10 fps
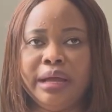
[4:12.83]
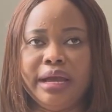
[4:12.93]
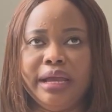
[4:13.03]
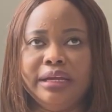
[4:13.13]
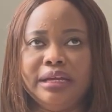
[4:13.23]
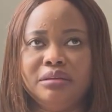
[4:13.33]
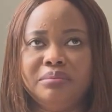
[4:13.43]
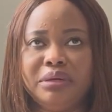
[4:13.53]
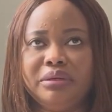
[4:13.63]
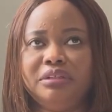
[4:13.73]
I
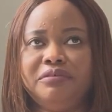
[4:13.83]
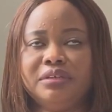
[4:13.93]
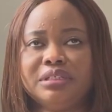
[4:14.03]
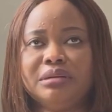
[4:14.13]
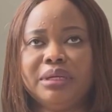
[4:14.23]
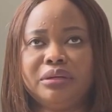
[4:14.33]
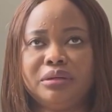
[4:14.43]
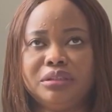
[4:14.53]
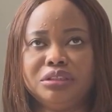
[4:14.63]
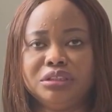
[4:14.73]
remember when the first time I
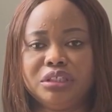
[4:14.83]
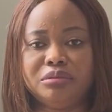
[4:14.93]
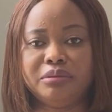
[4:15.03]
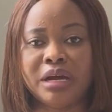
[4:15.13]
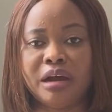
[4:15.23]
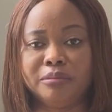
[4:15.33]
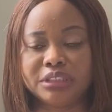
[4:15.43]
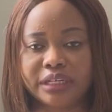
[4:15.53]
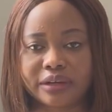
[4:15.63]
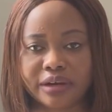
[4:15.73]
got in this, I remember how
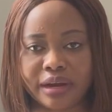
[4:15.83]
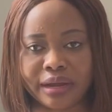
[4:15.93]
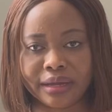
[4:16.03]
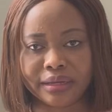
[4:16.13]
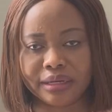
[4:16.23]
much I cried,